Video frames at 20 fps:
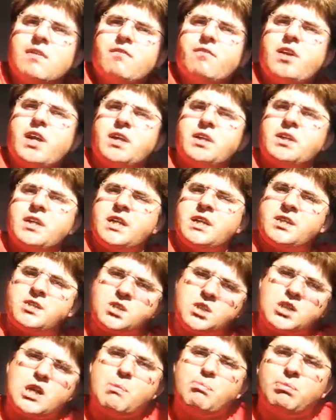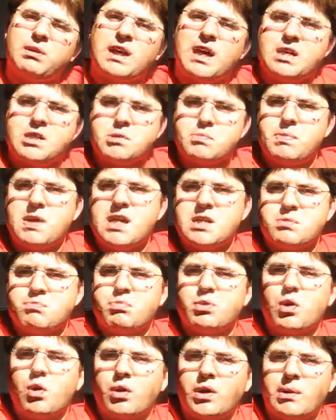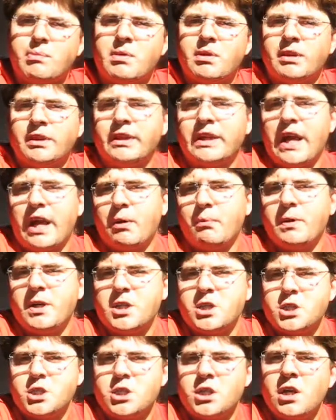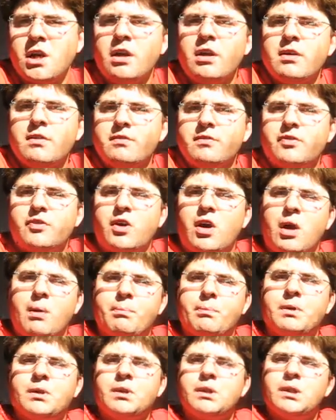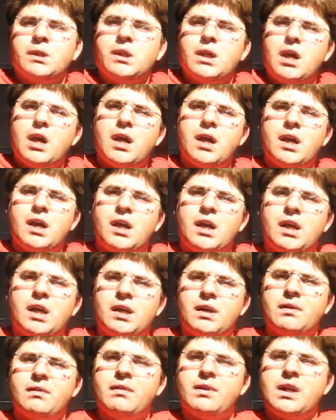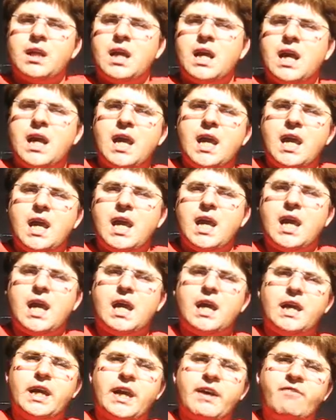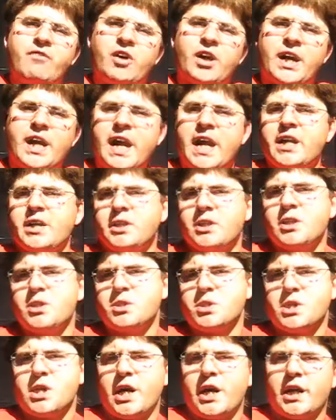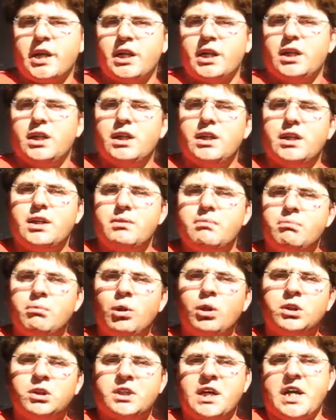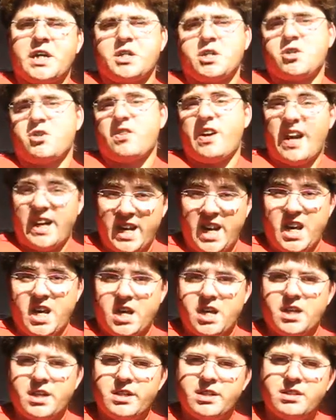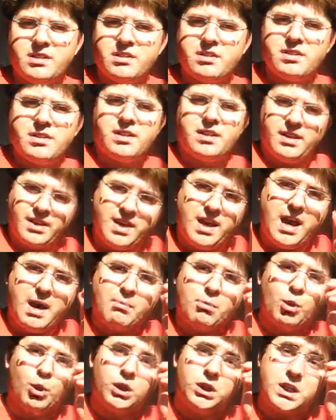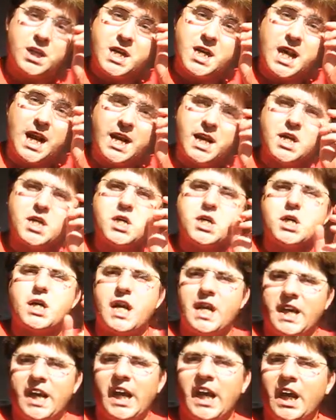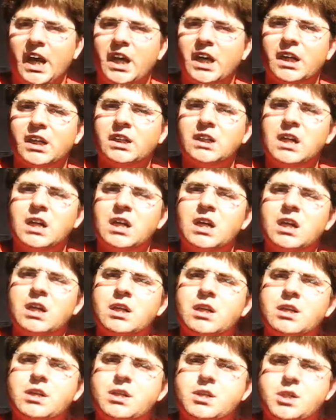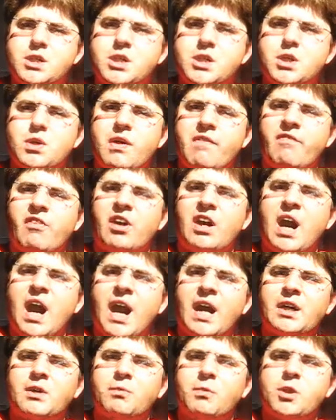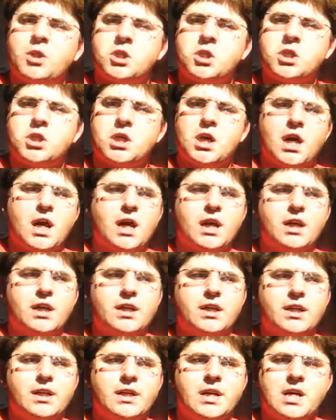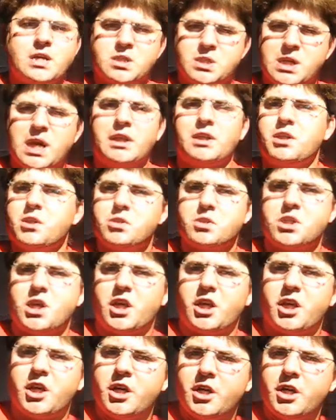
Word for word: written in the C plus plus programming language from uh, a variant using multithreading, yeah, multithreading, to a variant which does not use it.